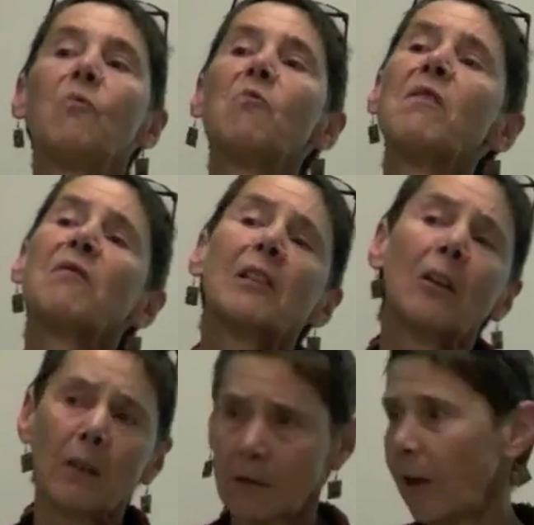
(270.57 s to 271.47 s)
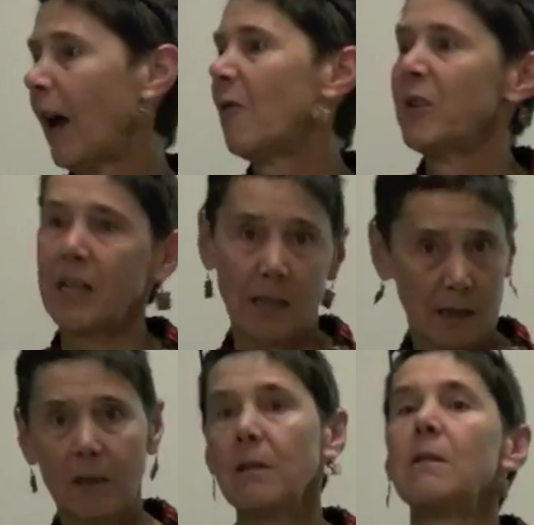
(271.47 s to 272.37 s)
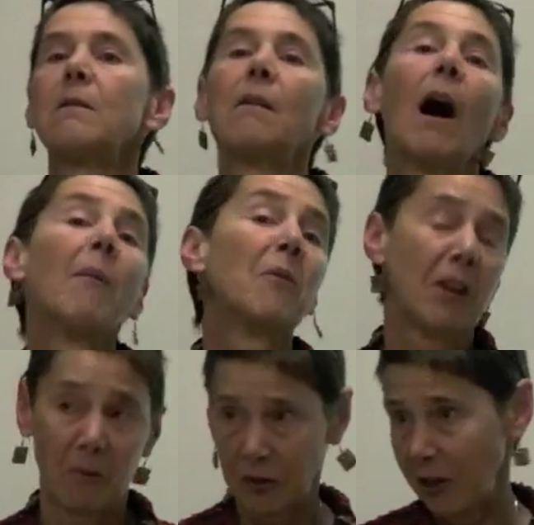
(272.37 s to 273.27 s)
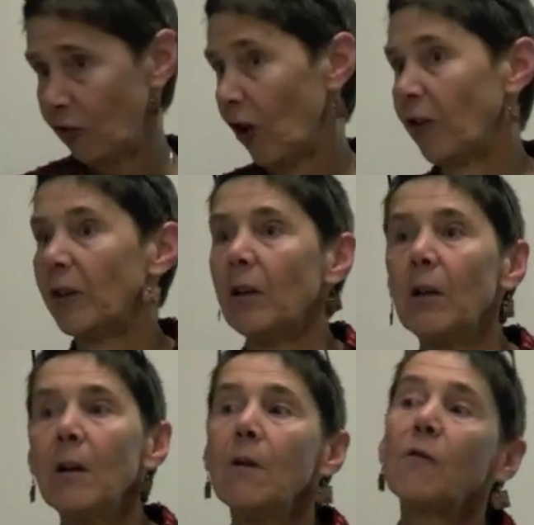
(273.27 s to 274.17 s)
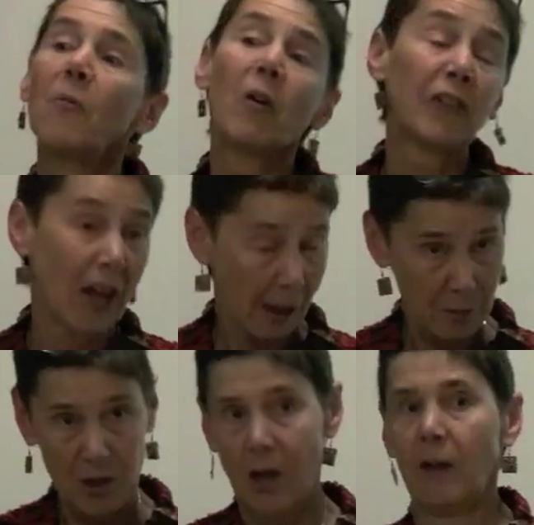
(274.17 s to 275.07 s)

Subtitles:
We've learned how we operate with each other from what's happened to